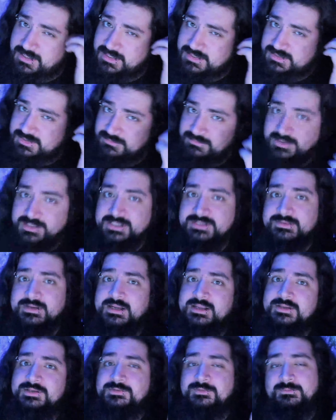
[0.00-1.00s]
TubeBuddy is what I
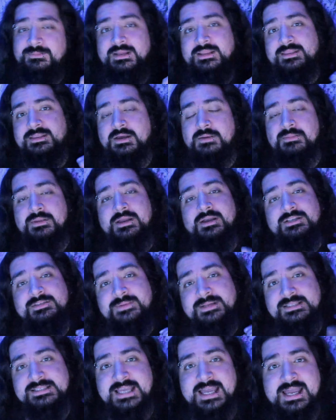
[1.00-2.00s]
use for my thumbnails, my
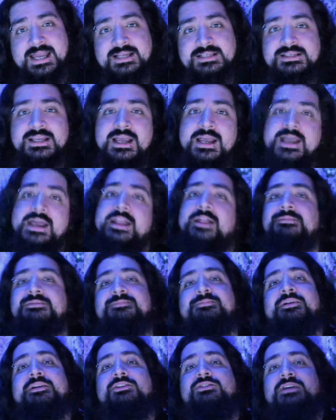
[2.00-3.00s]
tags. It helps
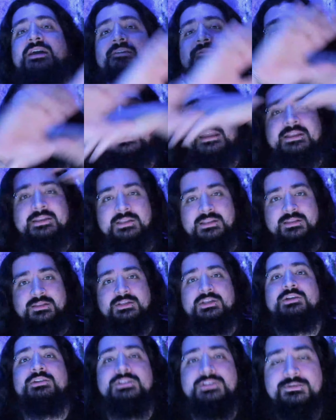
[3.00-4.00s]
bring traffic into the
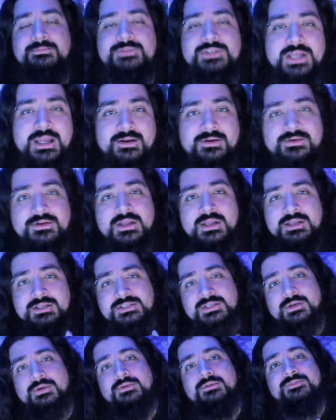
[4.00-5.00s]
YouTube channel.
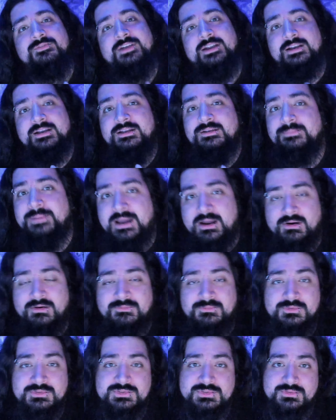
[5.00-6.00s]
So very
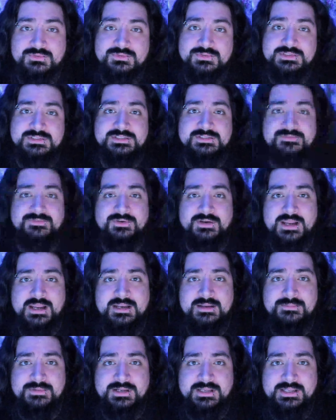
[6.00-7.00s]
powerful tools for
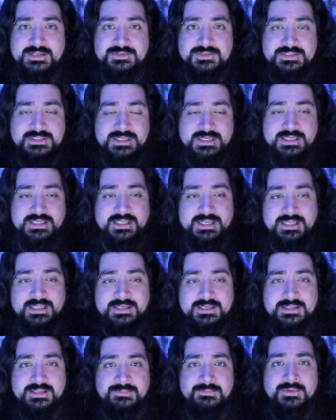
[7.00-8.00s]
anybody interested in getting into
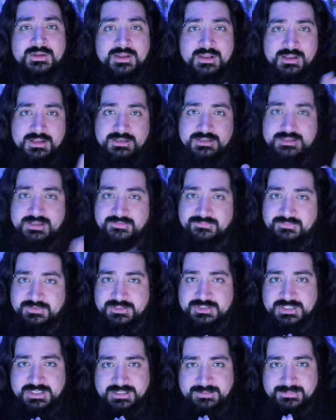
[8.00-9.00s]
them. Definitely
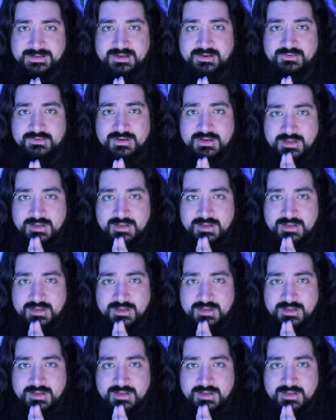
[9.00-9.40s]
check them out.